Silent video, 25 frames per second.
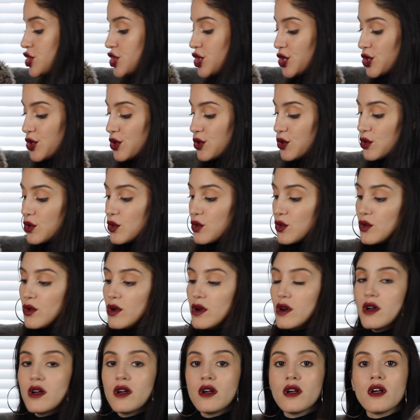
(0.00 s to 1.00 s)
to
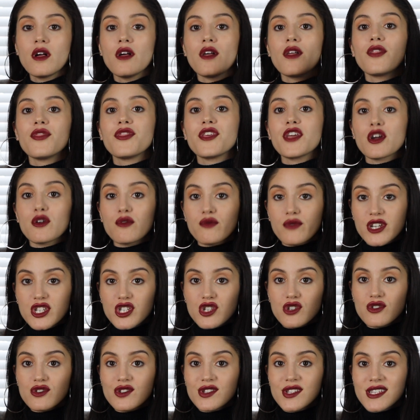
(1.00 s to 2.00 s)
the
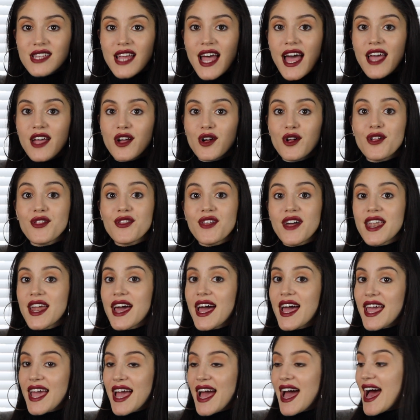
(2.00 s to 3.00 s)
original style that
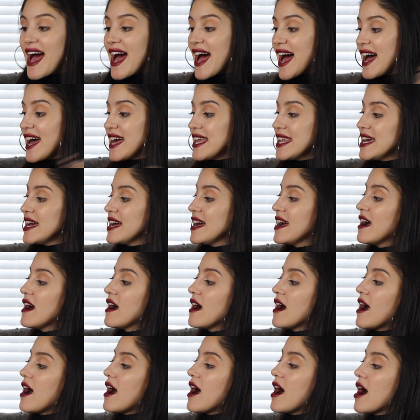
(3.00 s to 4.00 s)
I had,
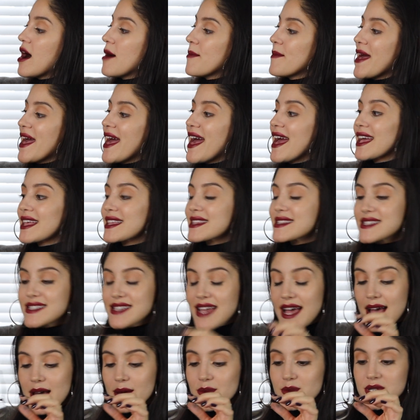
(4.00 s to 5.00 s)

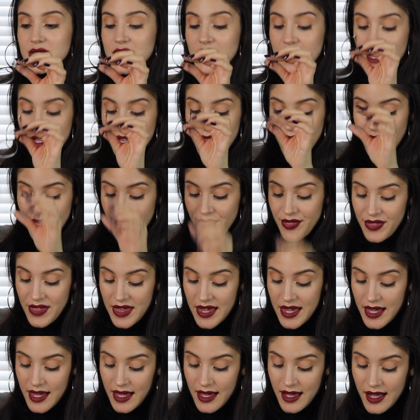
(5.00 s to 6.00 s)
except
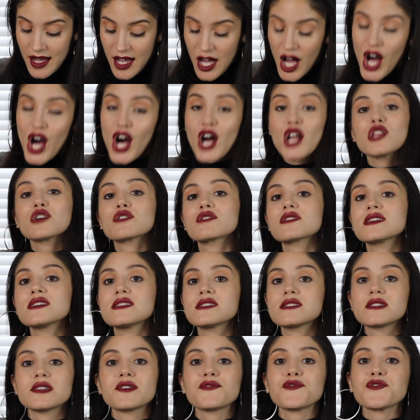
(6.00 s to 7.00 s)
the color
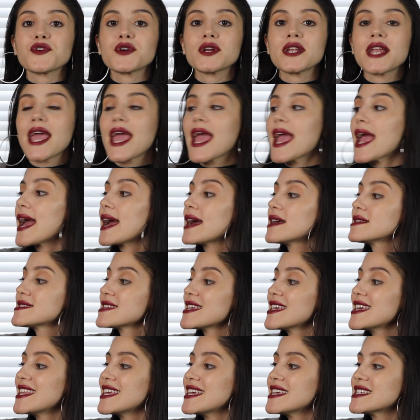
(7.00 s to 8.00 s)
is different
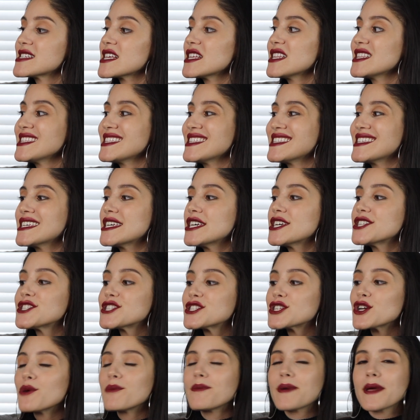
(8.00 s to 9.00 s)
and it is a
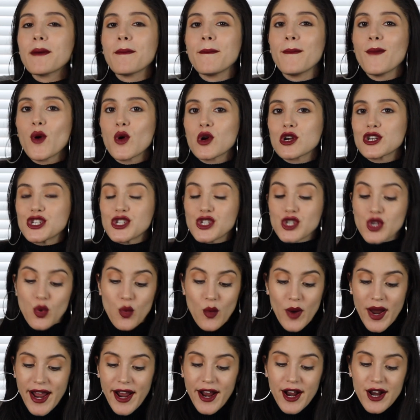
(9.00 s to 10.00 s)
little bit more
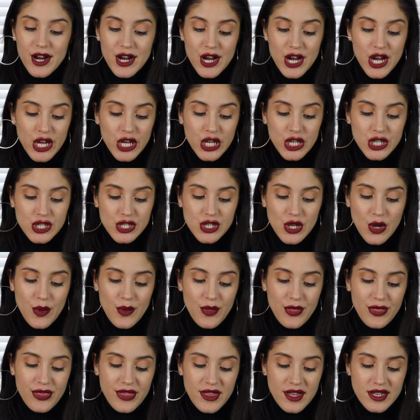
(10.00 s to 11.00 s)
square.
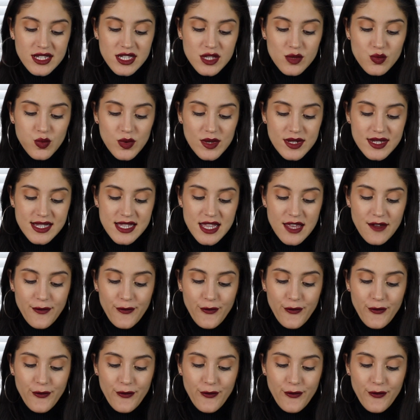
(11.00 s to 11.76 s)
So this was the